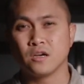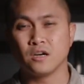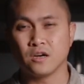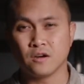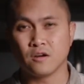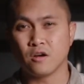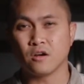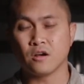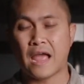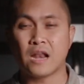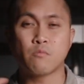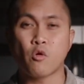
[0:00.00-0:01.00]

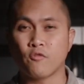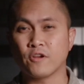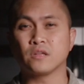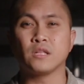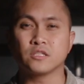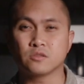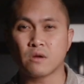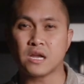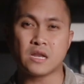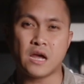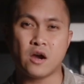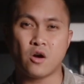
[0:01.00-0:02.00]
anamorphic lens
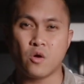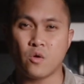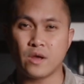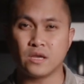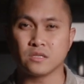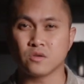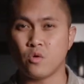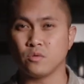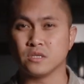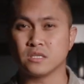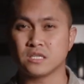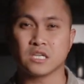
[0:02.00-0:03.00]
right now is
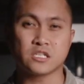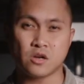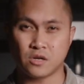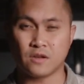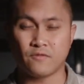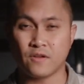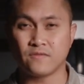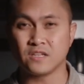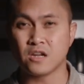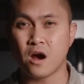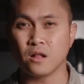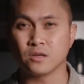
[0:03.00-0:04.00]
only
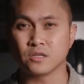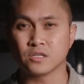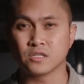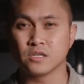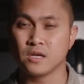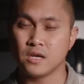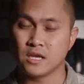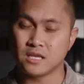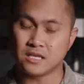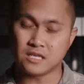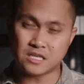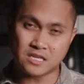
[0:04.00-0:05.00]
$650.
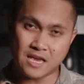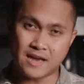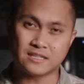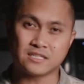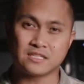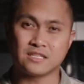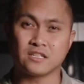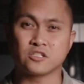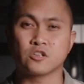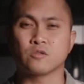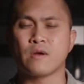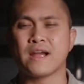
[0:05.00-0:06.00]
Yes,
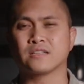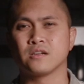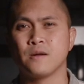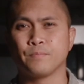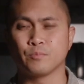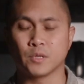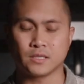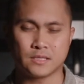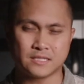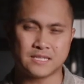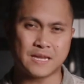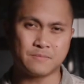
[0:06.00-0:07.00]
that's correct. But at
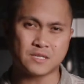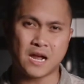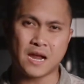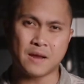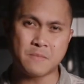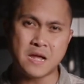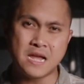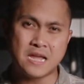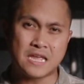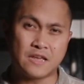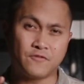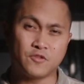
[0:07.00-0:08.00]
the same time,
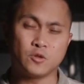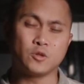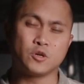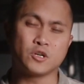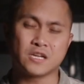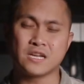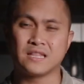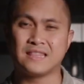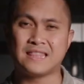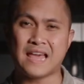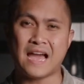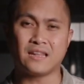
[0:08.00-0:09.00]
if you look,
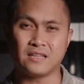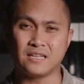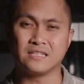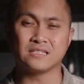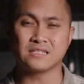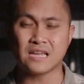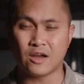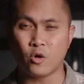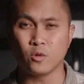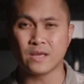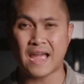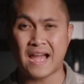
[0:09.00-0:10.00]
that lens
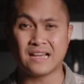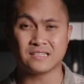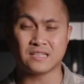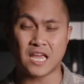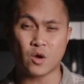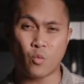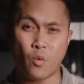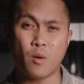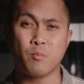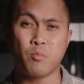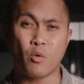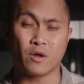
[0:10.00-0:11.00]
only has a
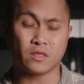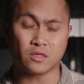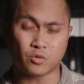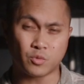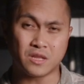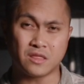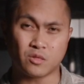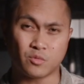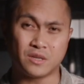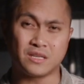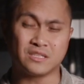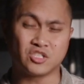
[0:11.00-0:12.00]

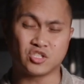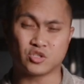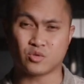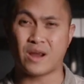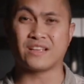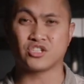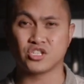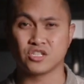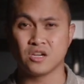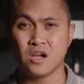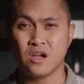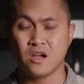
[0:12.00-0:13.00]
1.33
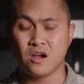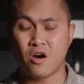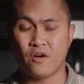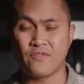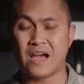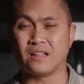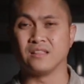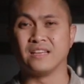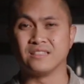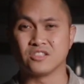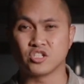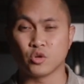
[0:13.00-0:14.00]
stretch on that
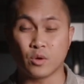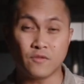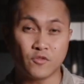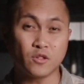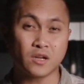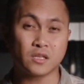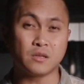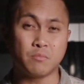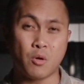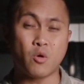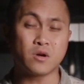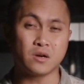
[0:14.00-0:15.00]
lens. So if you look at the
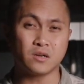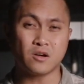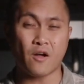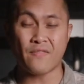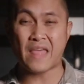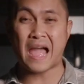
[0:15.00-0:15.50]
bokeh on